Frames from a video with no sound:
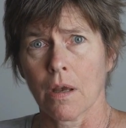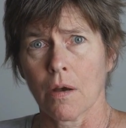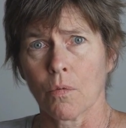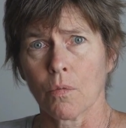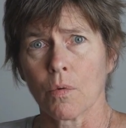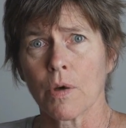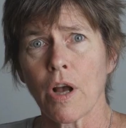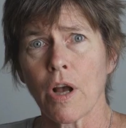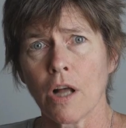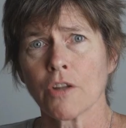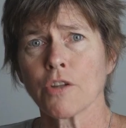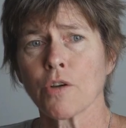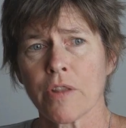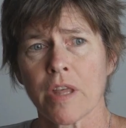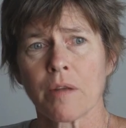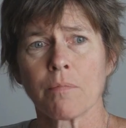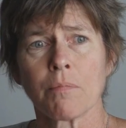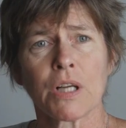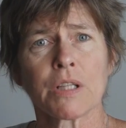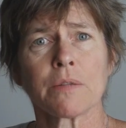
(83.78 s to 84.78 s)
We all know
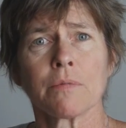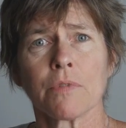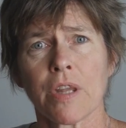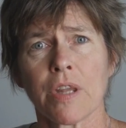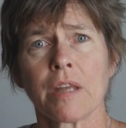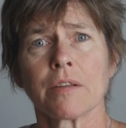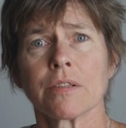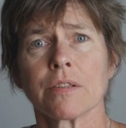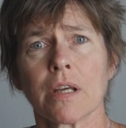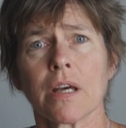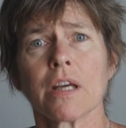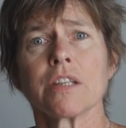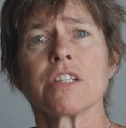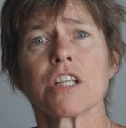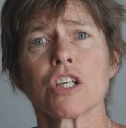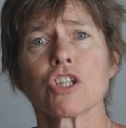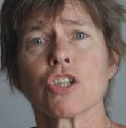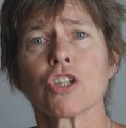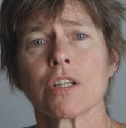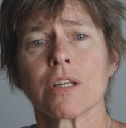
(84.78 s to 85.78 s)
that
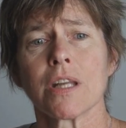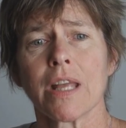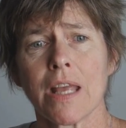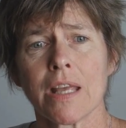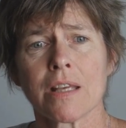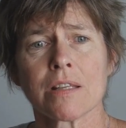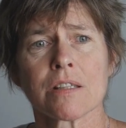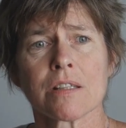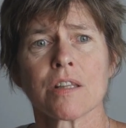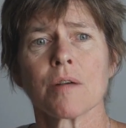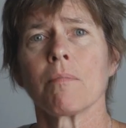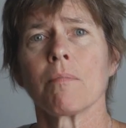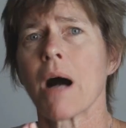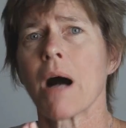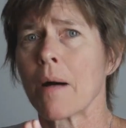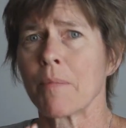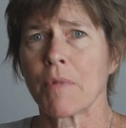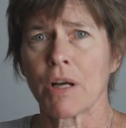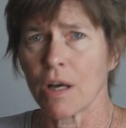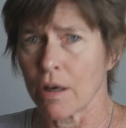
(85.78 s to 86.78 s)
addition is the
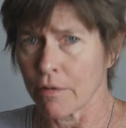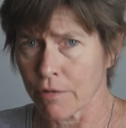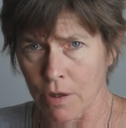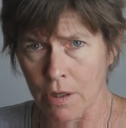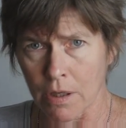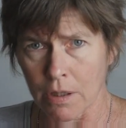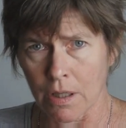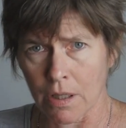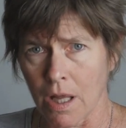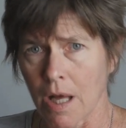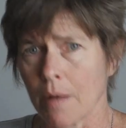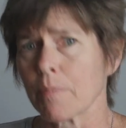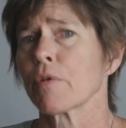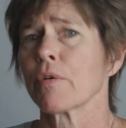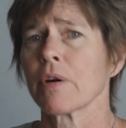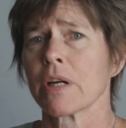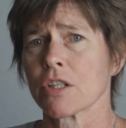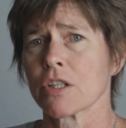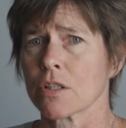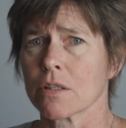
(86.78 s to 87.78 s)
mama of all
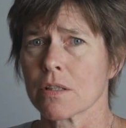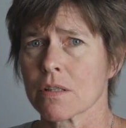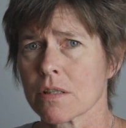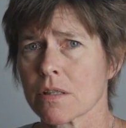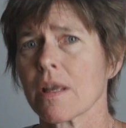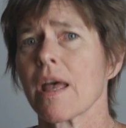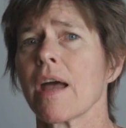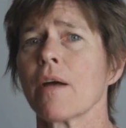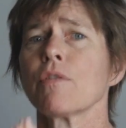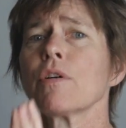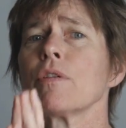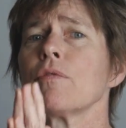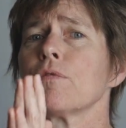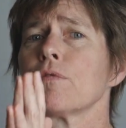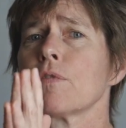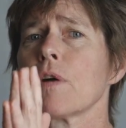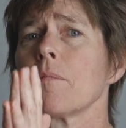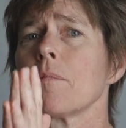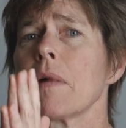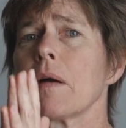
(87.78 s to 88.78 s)
operations.
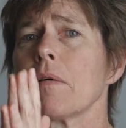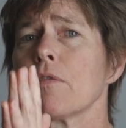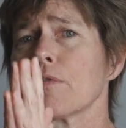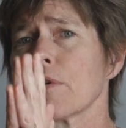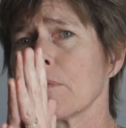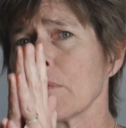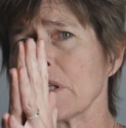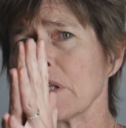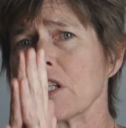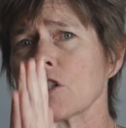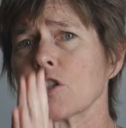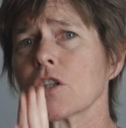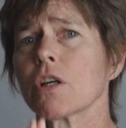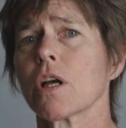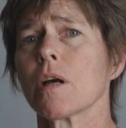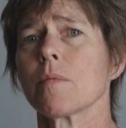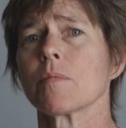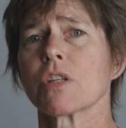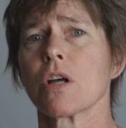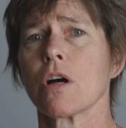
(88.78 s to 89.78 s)
From addition
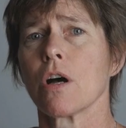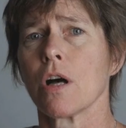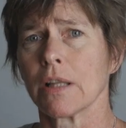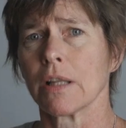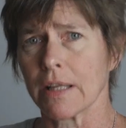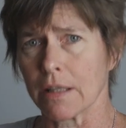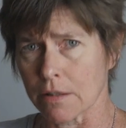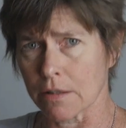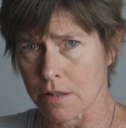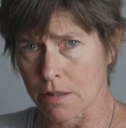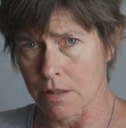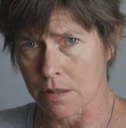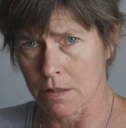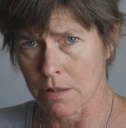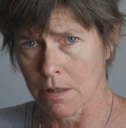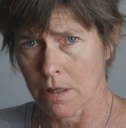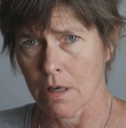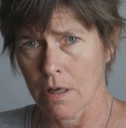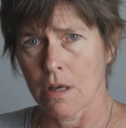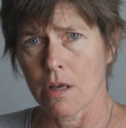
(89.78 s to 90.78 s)
comes all else.
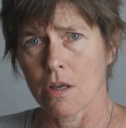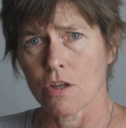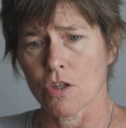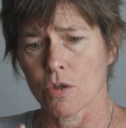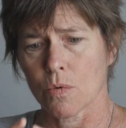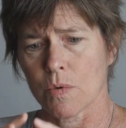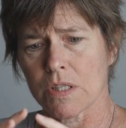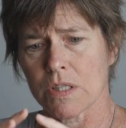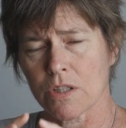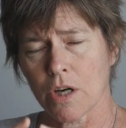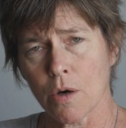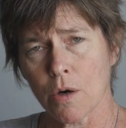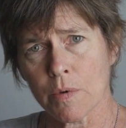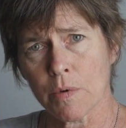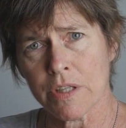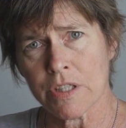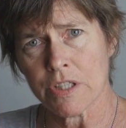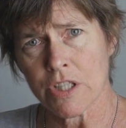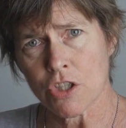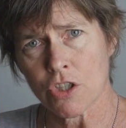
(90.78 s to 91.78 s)
So we start
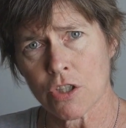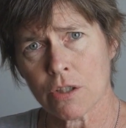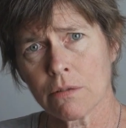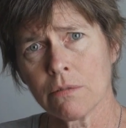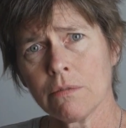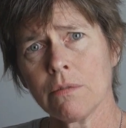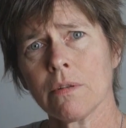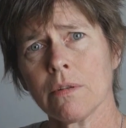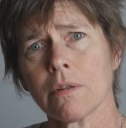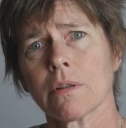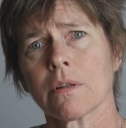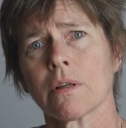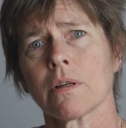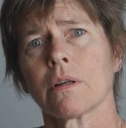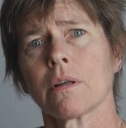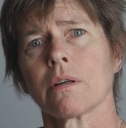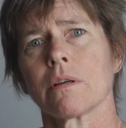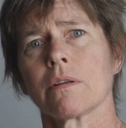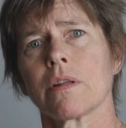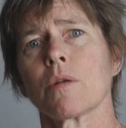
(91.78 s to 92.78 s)
with addition,
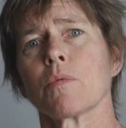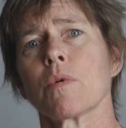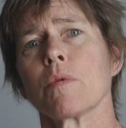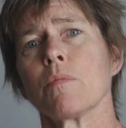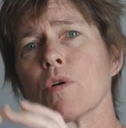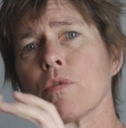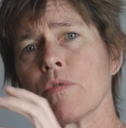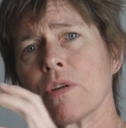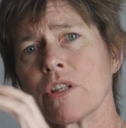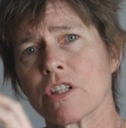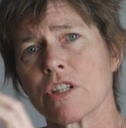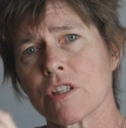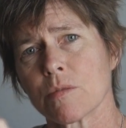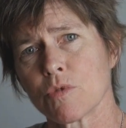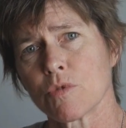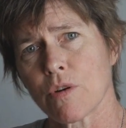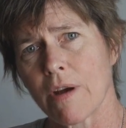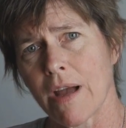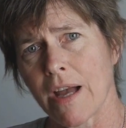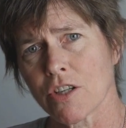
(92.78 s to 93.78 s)
then we move into
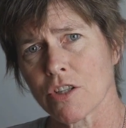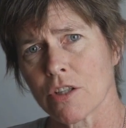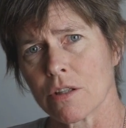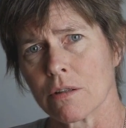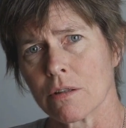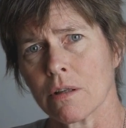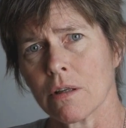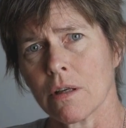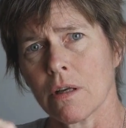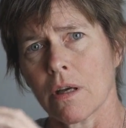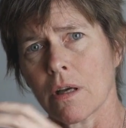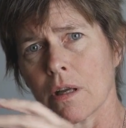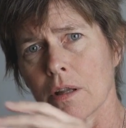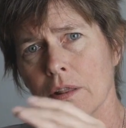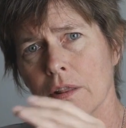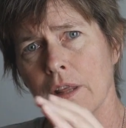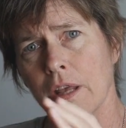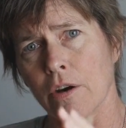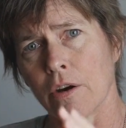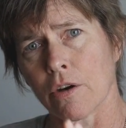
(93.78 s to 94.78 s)
subtraction.
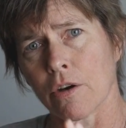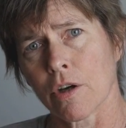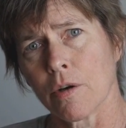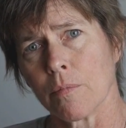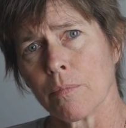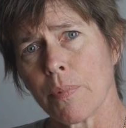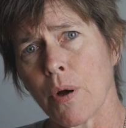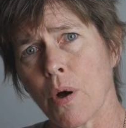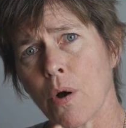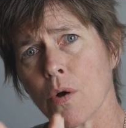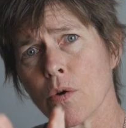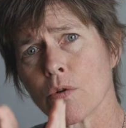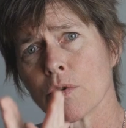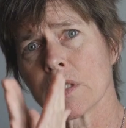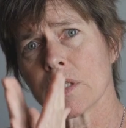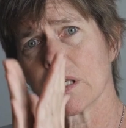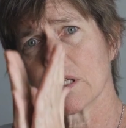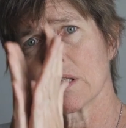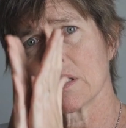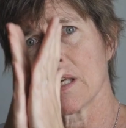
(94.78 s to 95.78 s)
They are
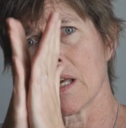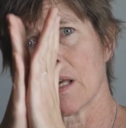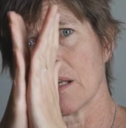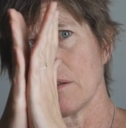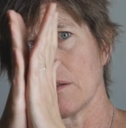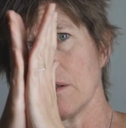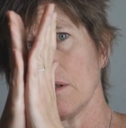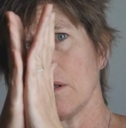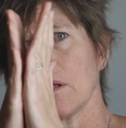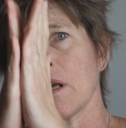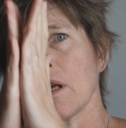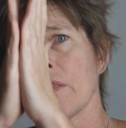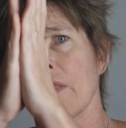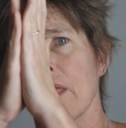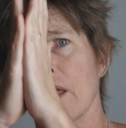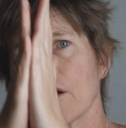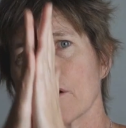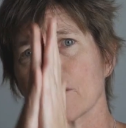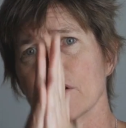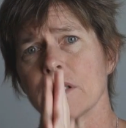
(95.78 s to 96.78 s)
composing a 10,
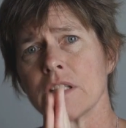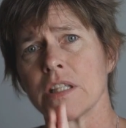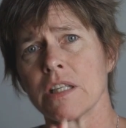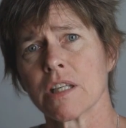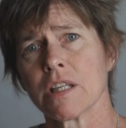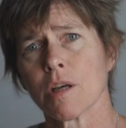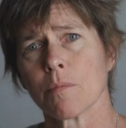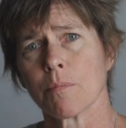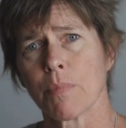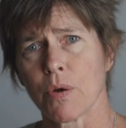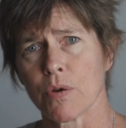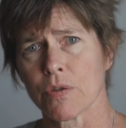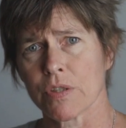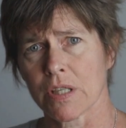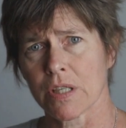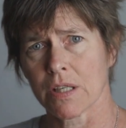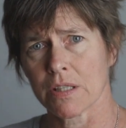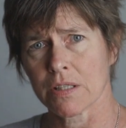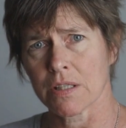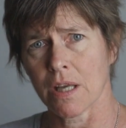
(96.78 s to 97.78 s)
they are
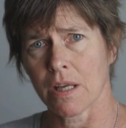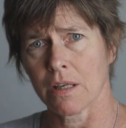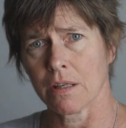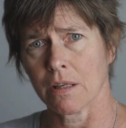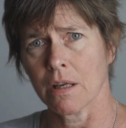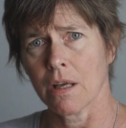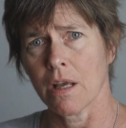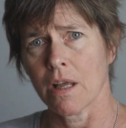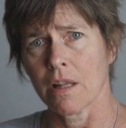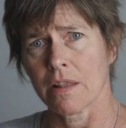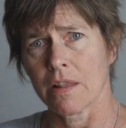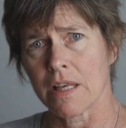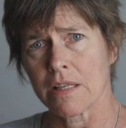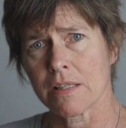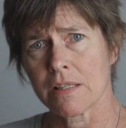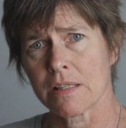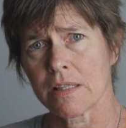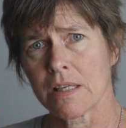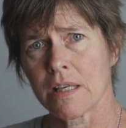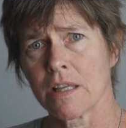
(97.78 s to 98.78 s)
decomposing a 10. They
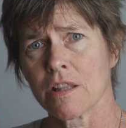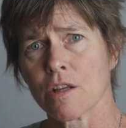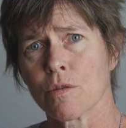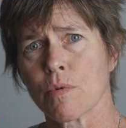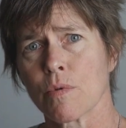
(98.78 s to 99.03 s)
see the